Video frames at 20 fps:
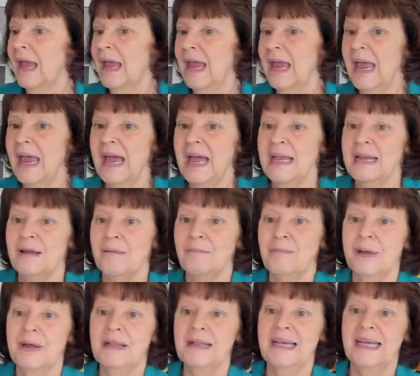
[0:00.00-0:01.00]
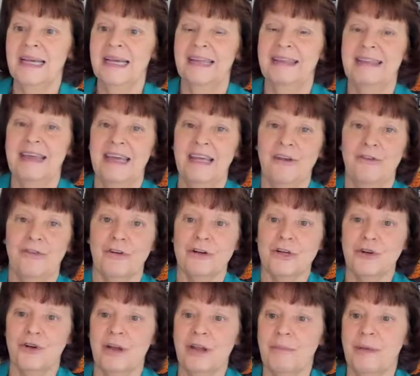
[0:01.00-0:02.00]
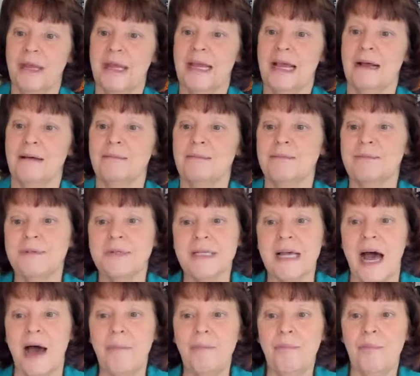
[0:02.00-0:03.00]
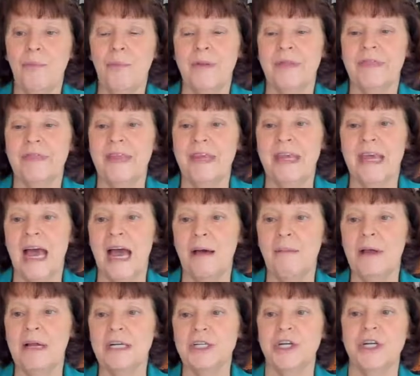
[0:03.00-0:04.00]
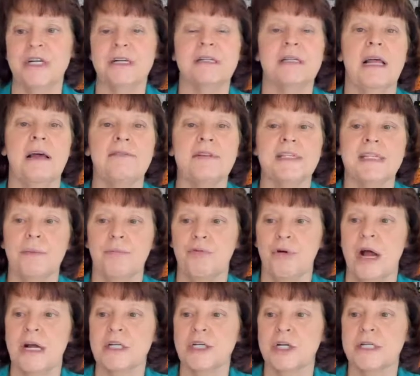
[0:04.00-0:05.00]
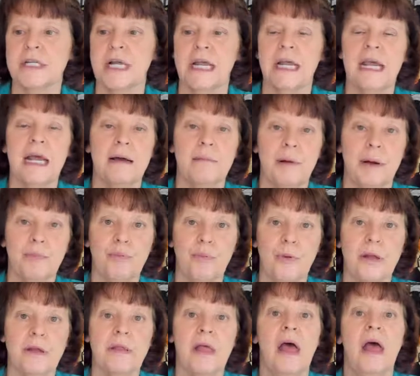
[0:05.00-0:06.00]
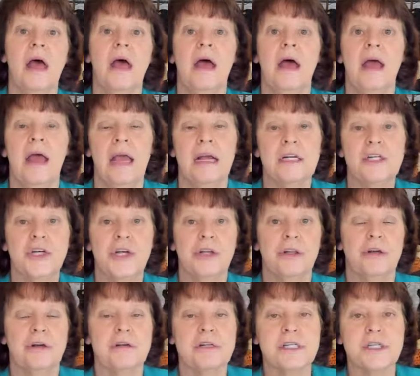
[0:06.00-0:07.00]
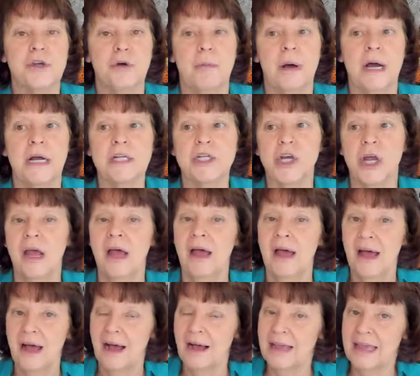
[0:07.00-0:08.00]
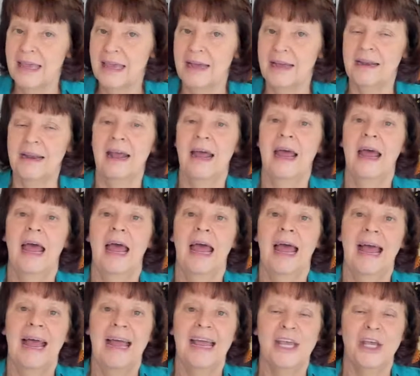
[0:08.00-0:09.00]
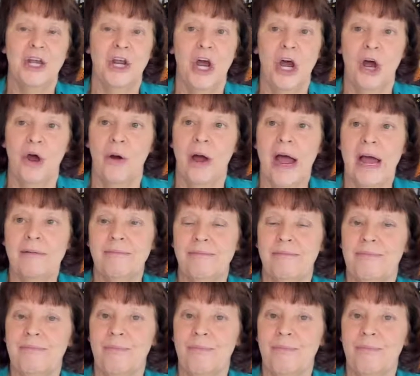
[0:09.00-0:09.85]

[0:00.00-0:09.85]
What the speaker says: And Billy, thank you for joining me, comes up with the comment. She just loves the projects that I come up with, and she learns so much. Again, I